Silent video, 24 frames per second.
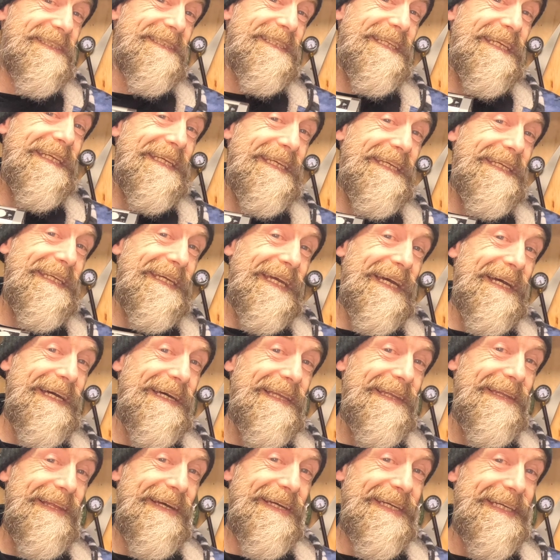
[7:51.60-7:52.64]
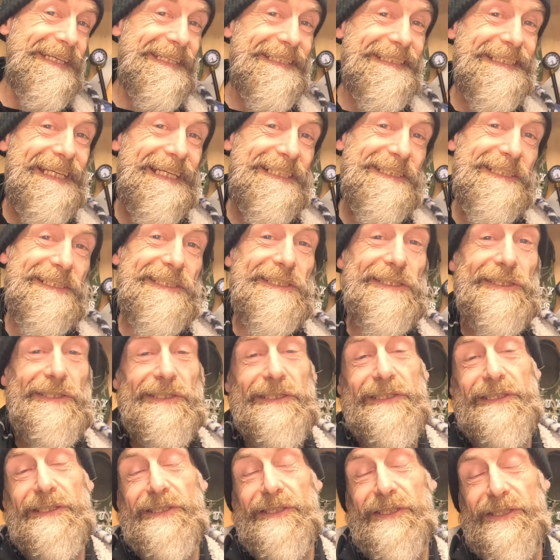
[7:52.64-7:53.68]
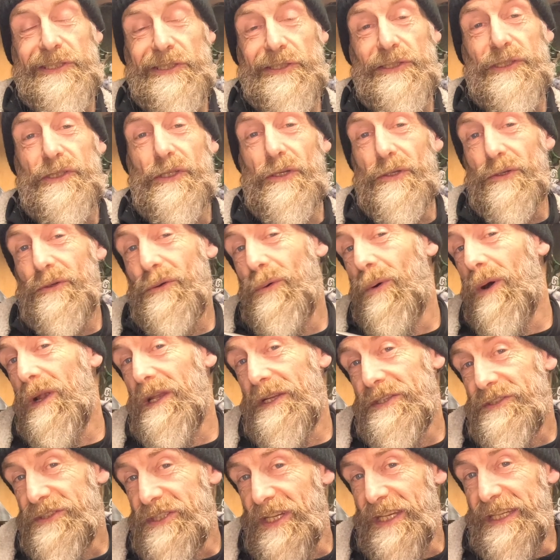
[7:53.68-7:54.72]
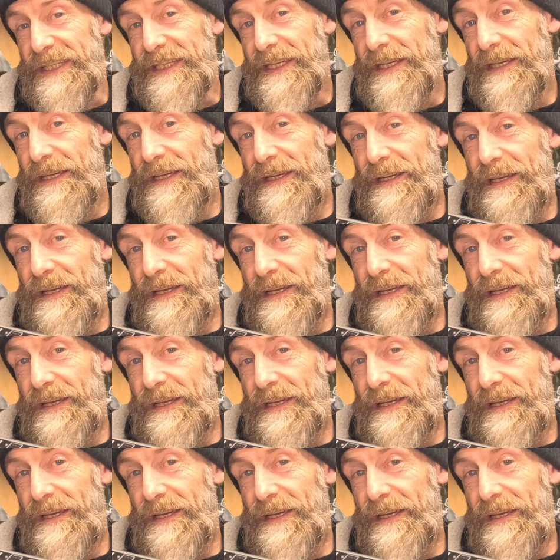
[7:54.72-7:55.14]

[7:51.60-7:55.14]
the lighting is actually such good quality,